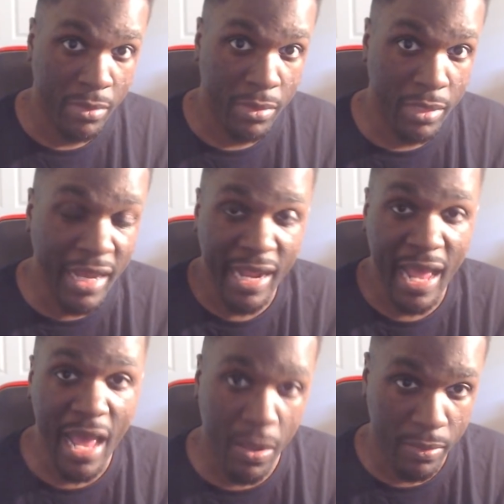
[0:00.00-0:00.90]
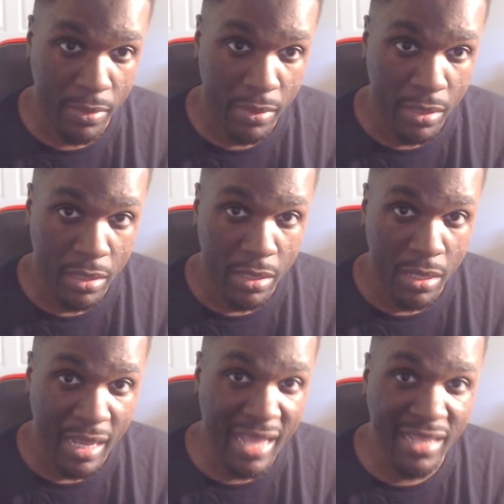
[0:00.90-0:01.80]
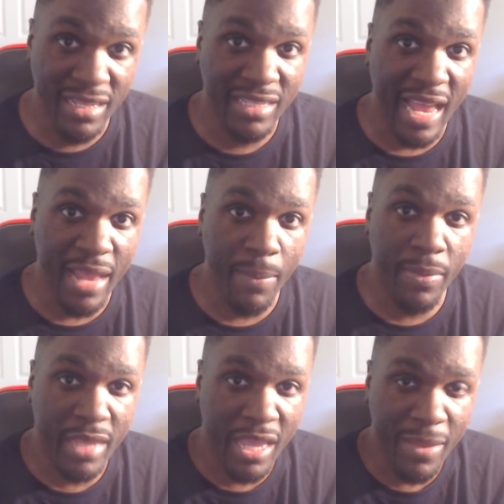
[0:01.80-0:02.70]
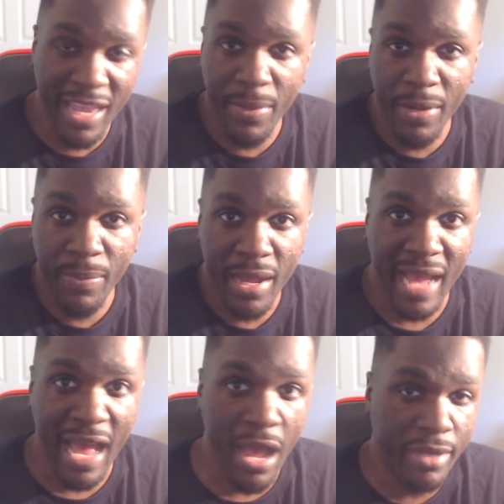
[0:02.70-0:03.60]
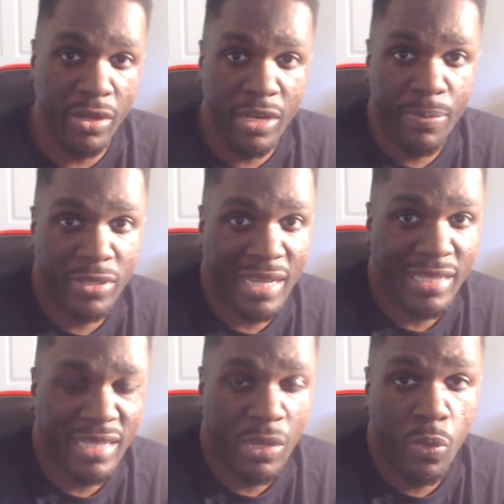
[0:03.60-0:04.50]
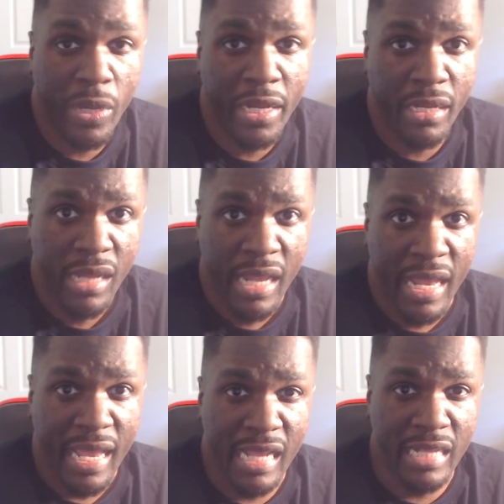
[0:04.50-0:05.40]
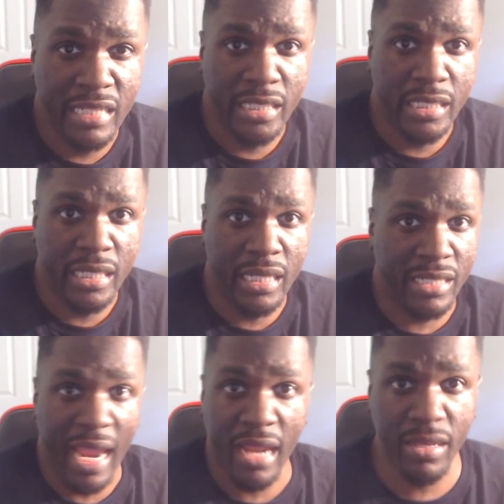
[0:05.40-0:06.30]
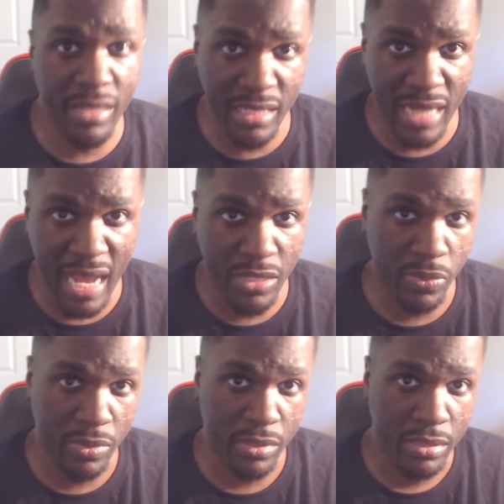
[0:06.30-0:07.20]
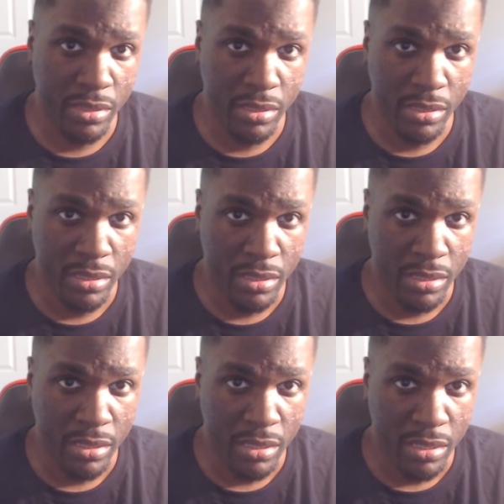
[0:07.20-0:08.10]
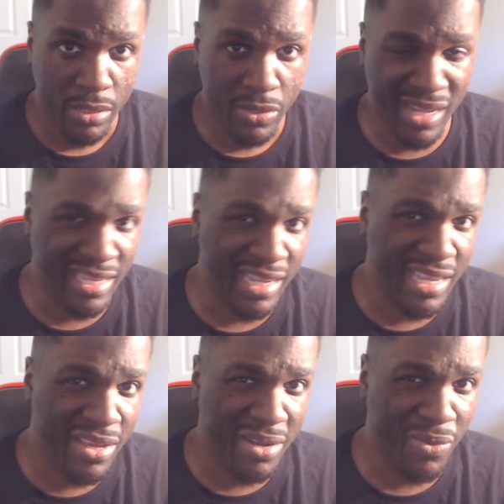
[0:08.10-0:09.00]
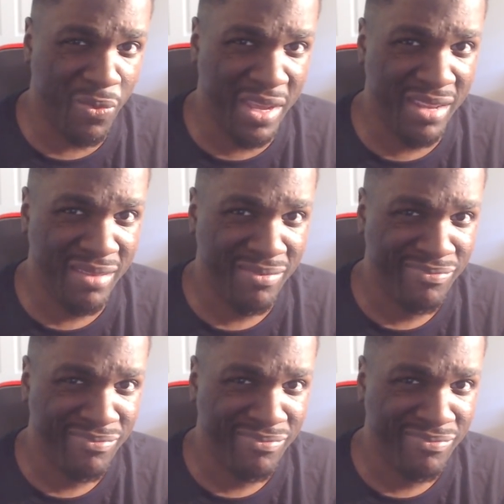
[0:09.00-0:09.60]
Cut it out. It's just like, keep it a buck. The only person I think winning is Anthony Joshua. Do I think he's going to win?